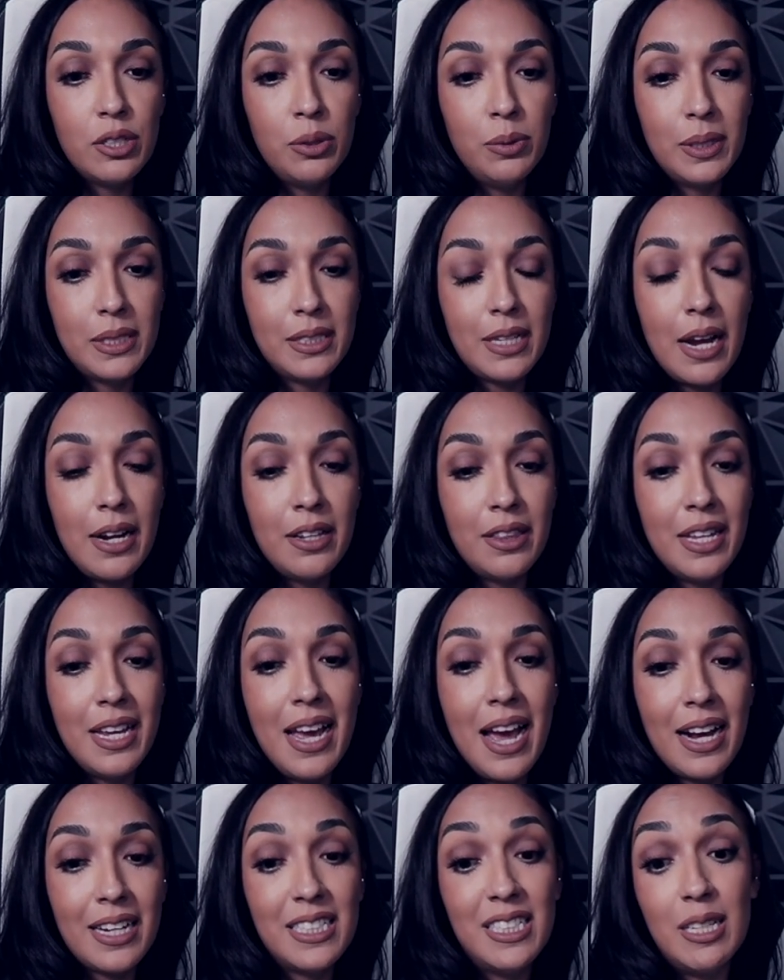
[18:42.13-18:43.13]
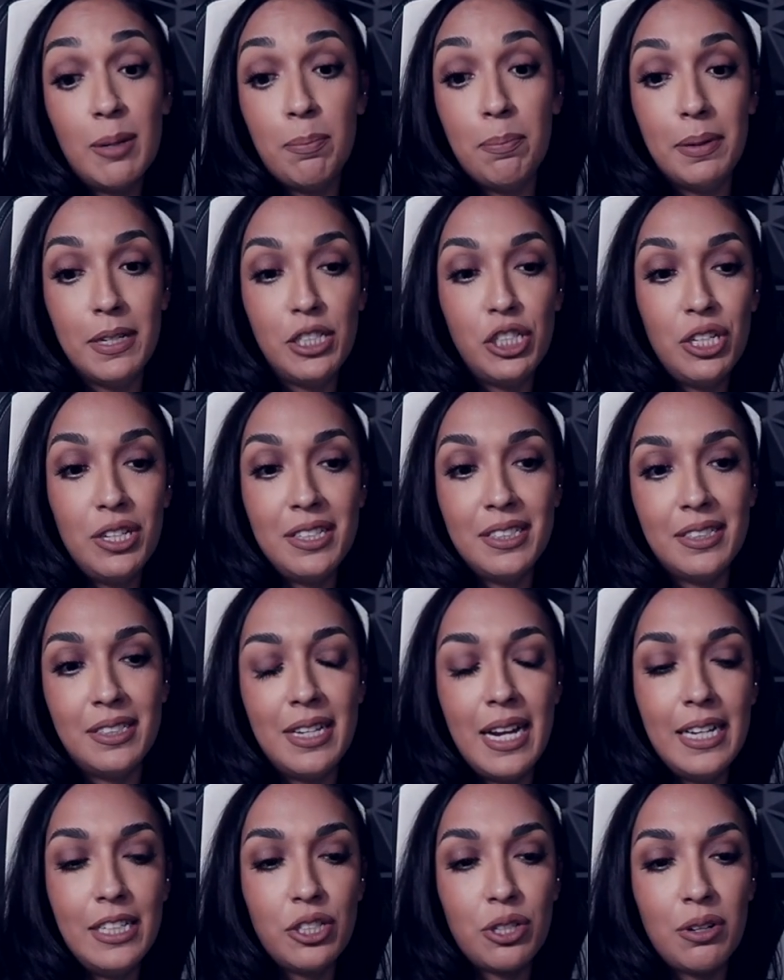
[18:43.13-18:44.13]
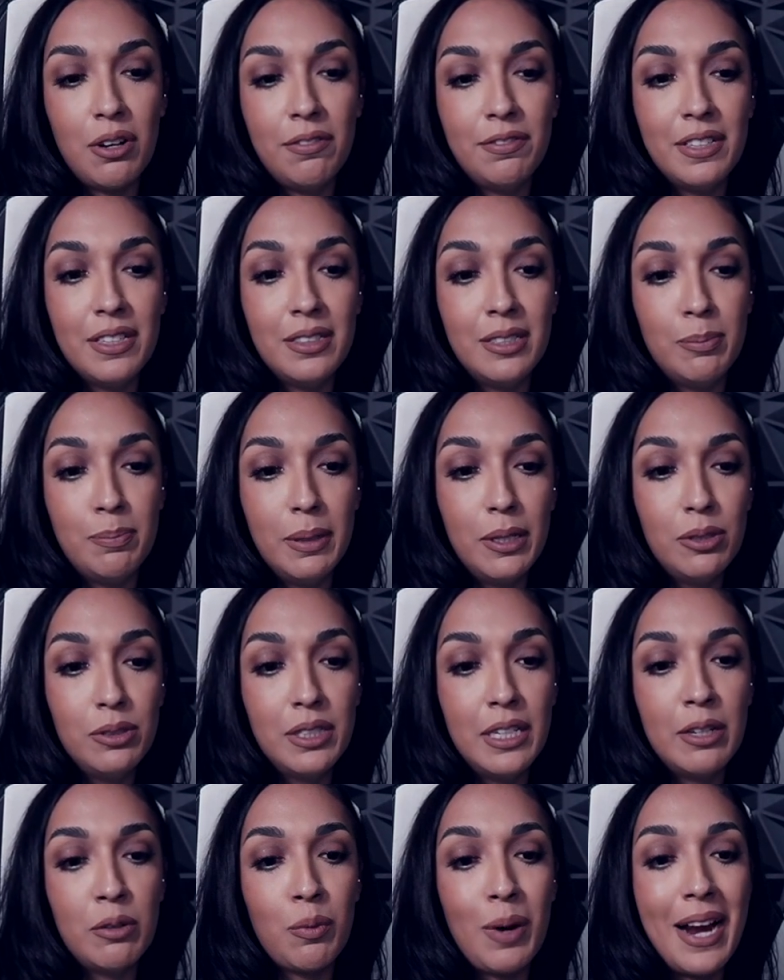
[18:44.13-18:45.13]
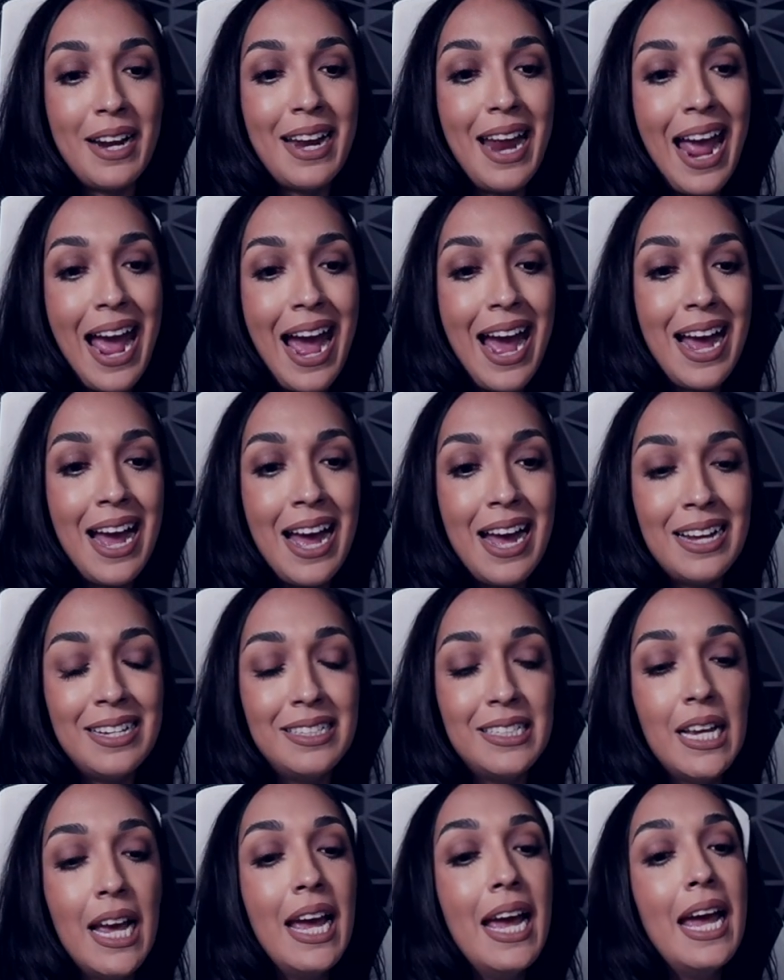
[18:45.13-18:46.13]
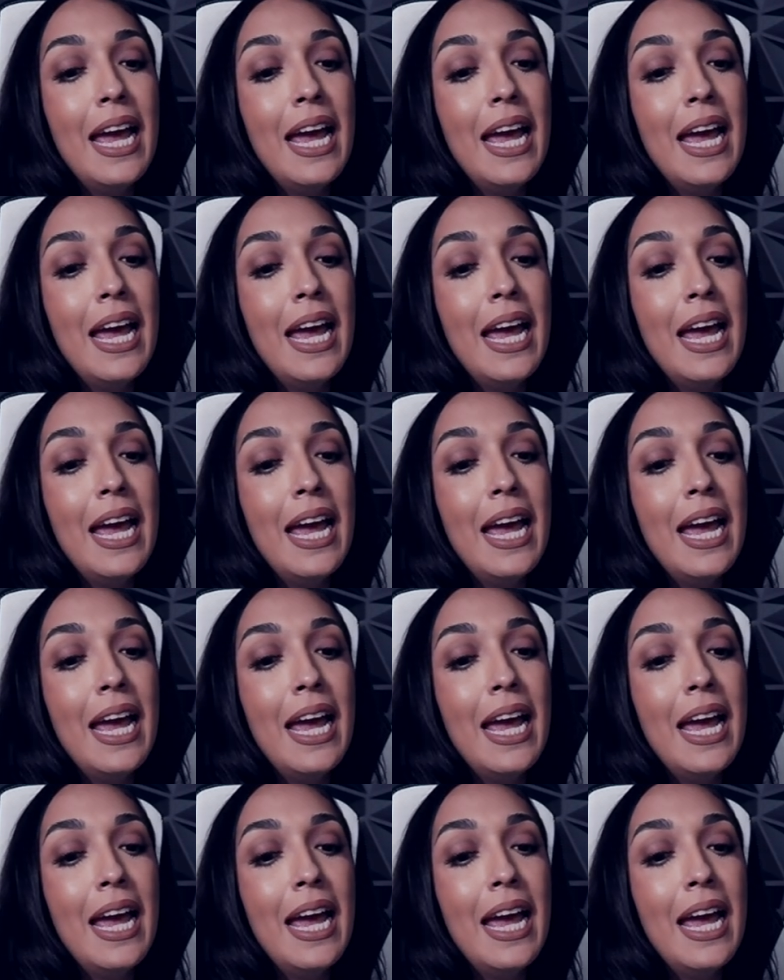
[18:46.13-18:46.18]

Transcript: who has cited the exhibitionist nature of this building, ran ads